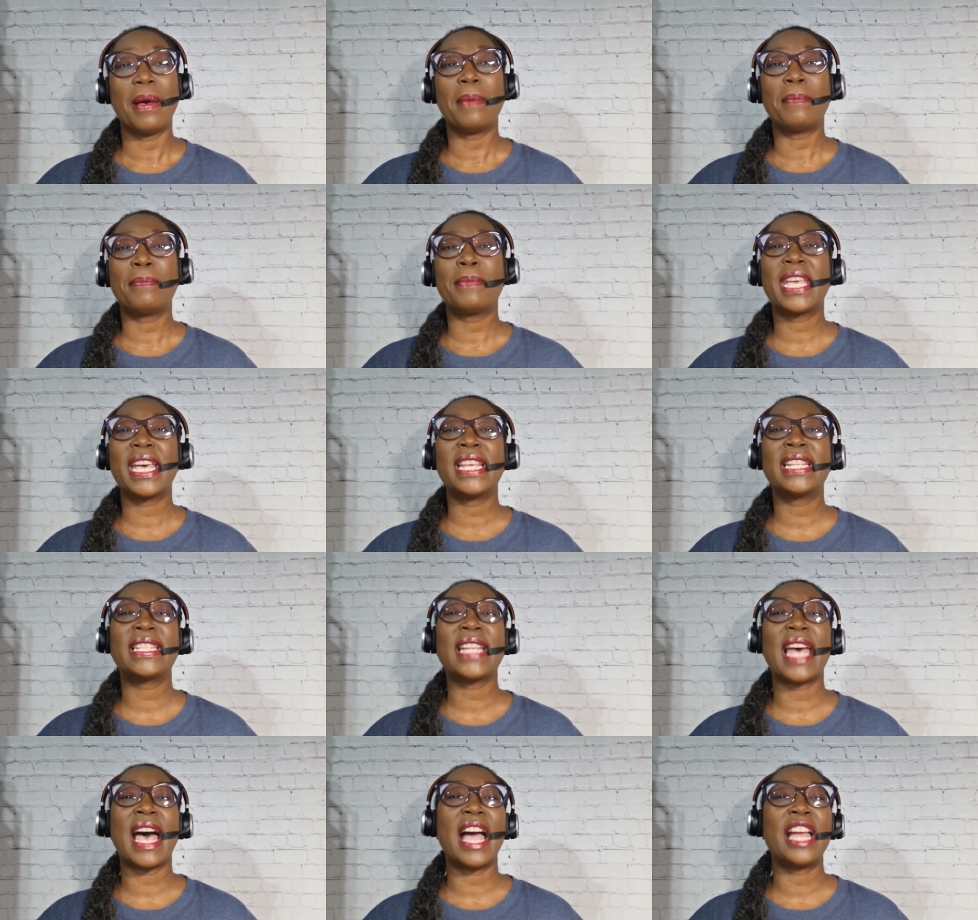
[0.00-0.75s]

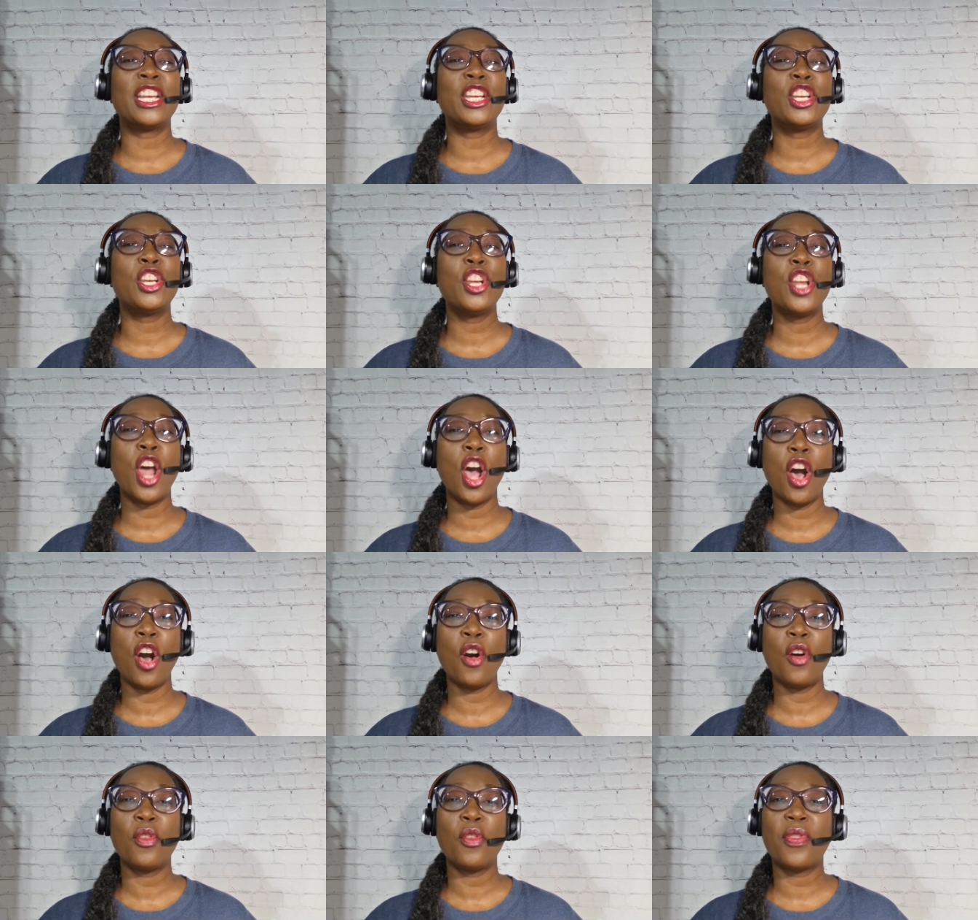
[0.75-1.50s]
Because I
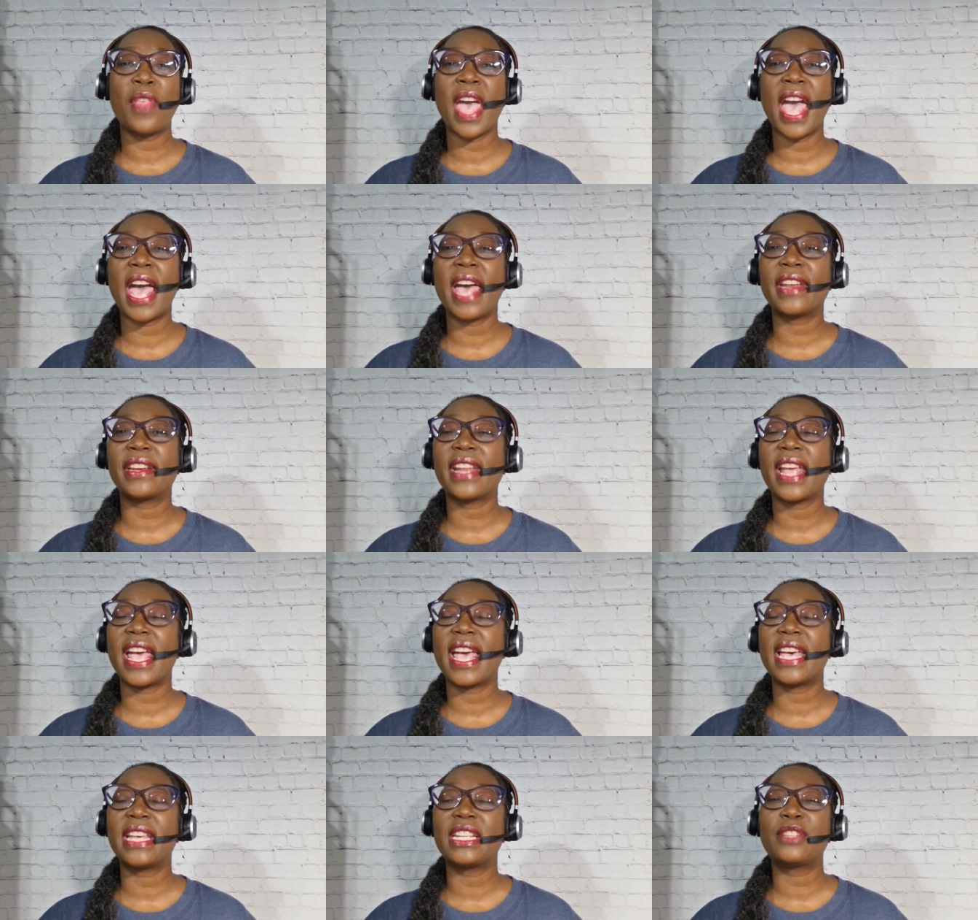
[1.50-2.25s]
know that
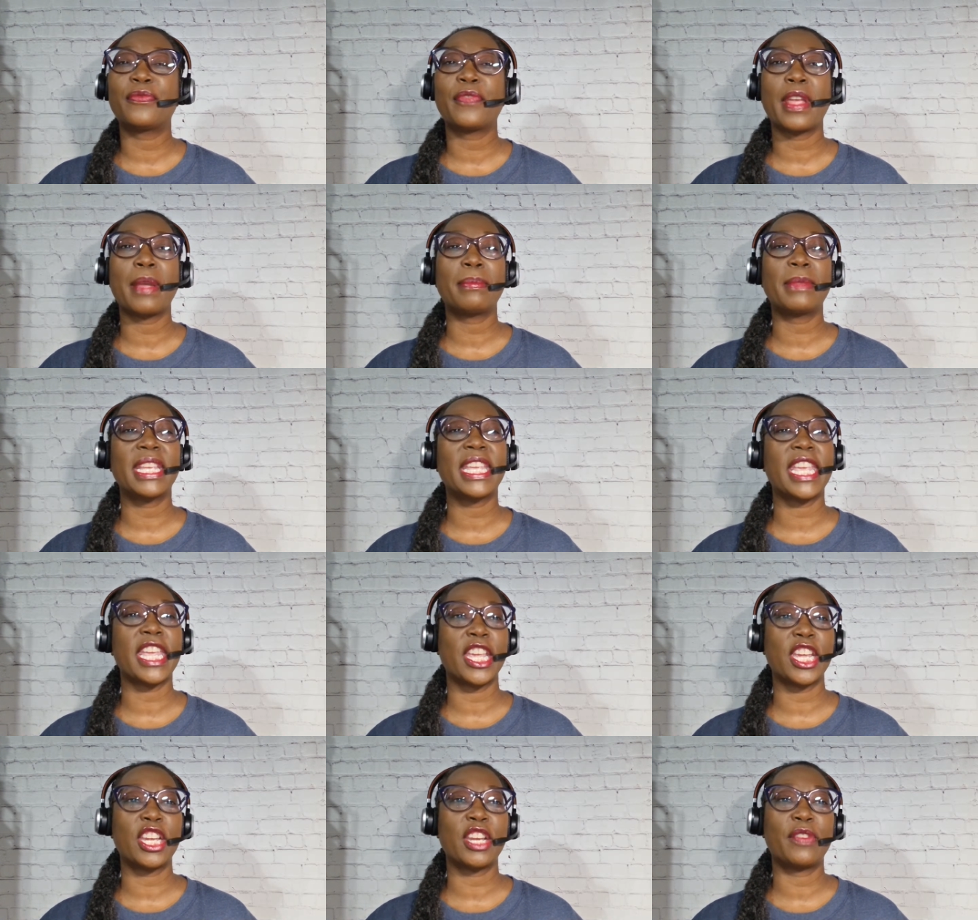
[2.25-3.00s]
as family
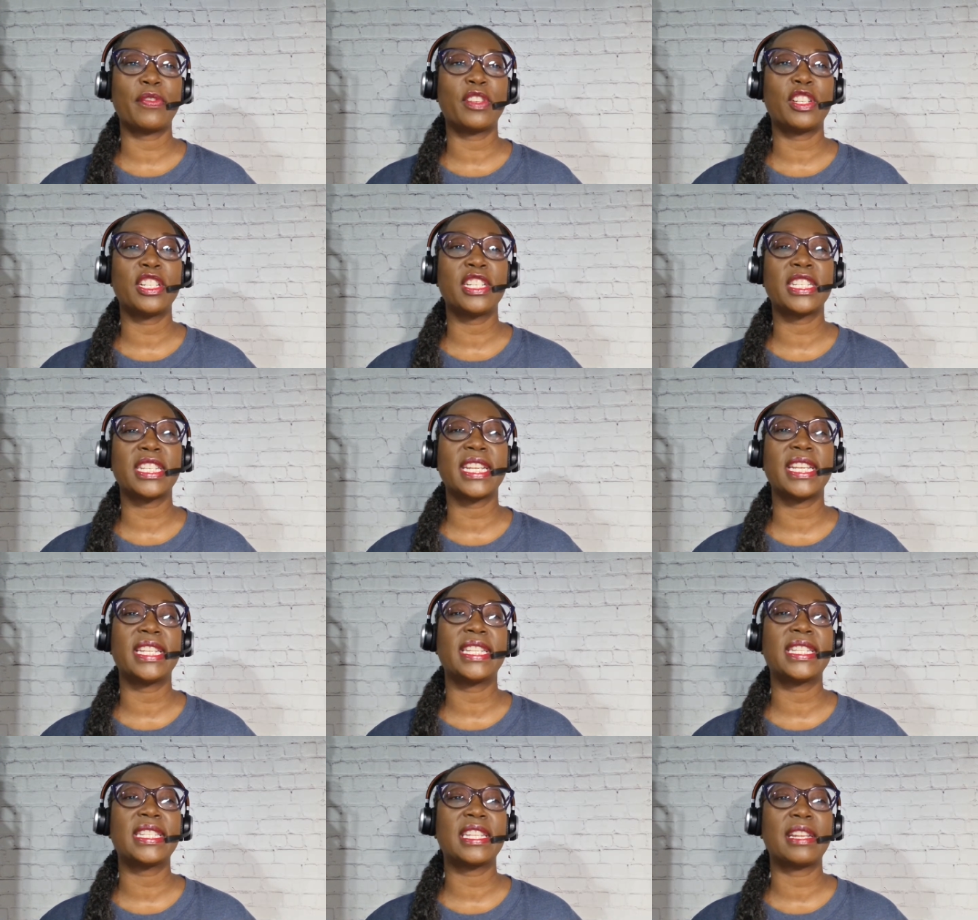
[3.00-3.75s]
caregivers,
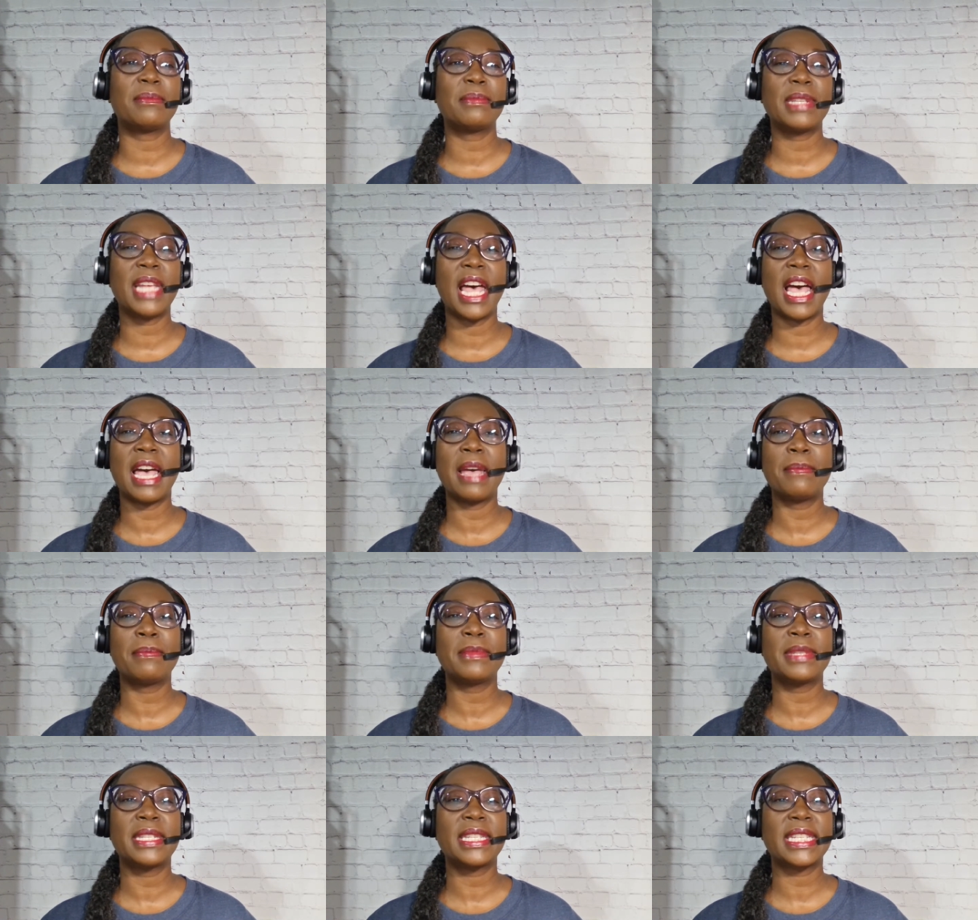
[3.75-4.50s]
it
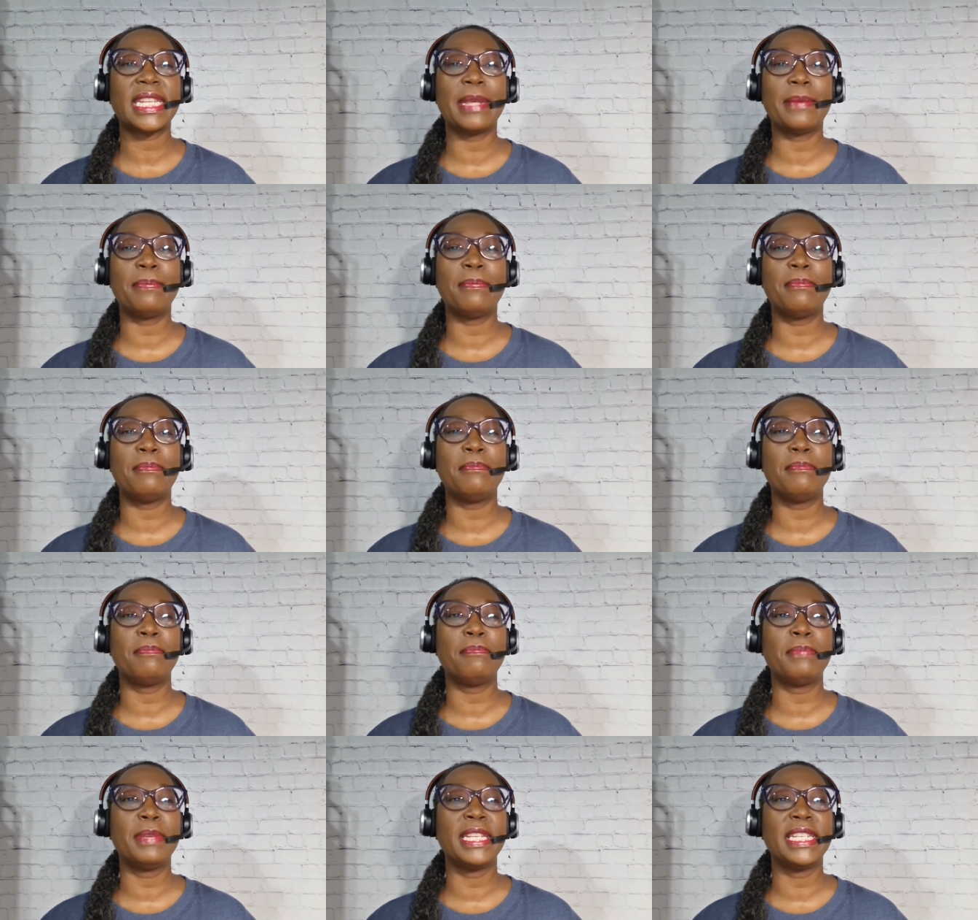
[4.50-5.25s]
sometimes can
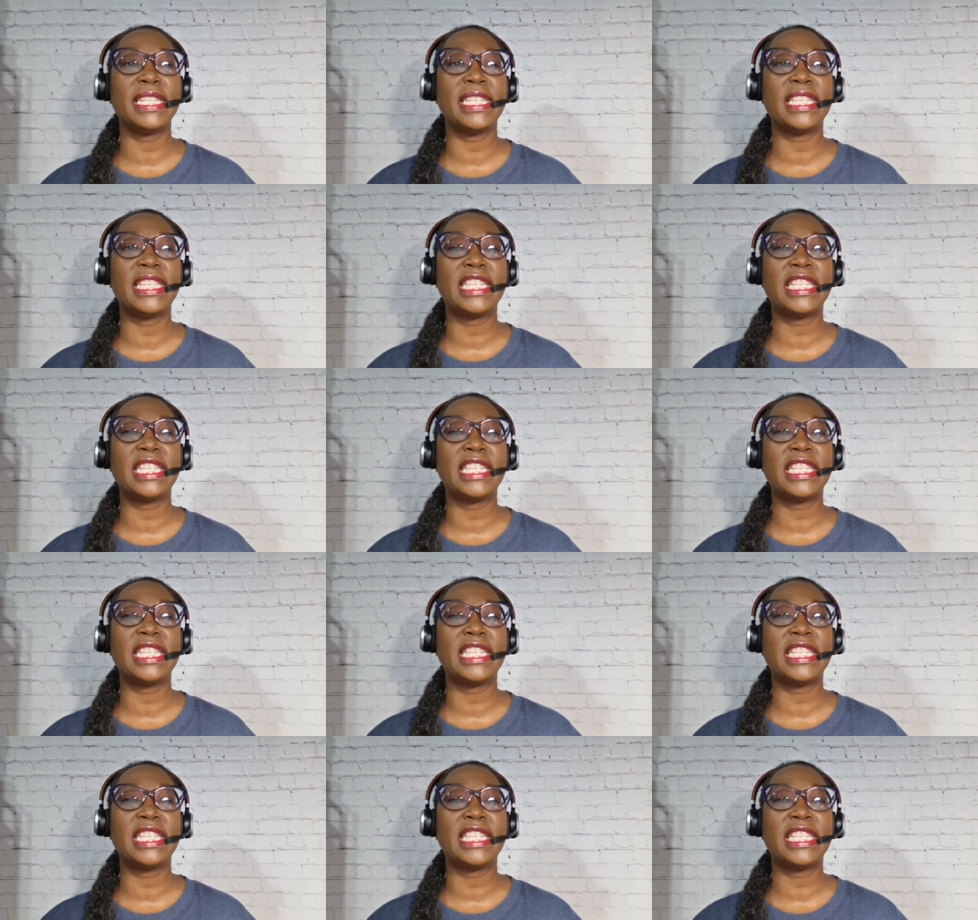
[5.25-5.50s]
be